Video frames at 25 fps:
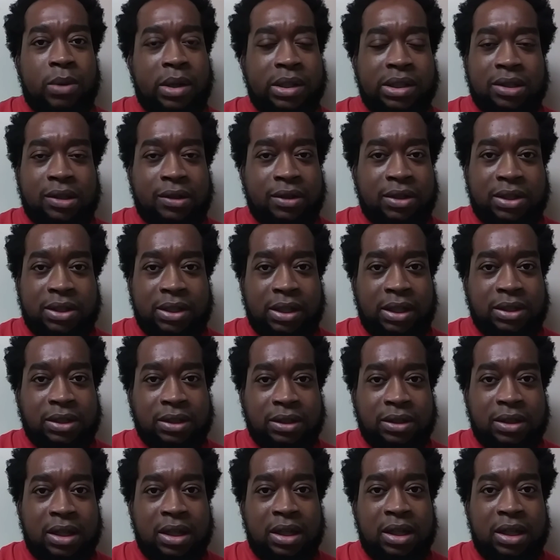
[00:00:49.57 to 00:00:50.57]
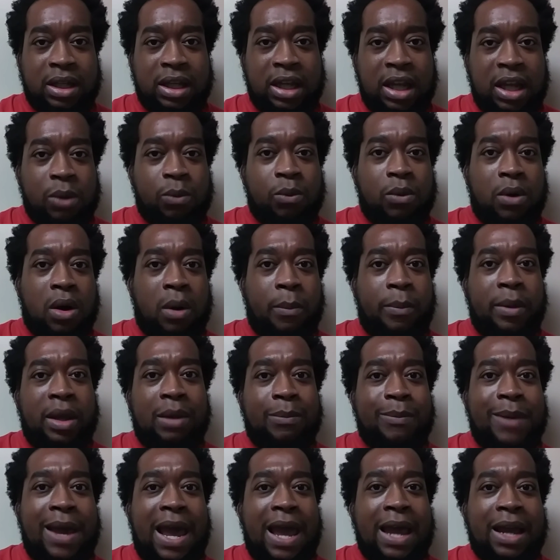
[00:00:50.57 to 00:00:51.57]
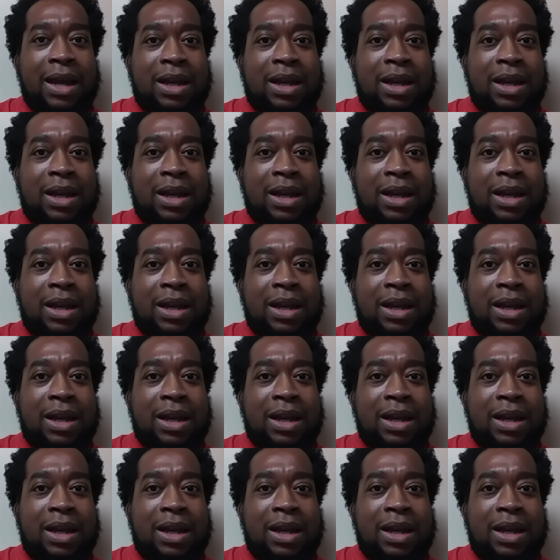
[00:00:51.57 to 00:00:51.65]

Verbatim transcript: season. He will be back.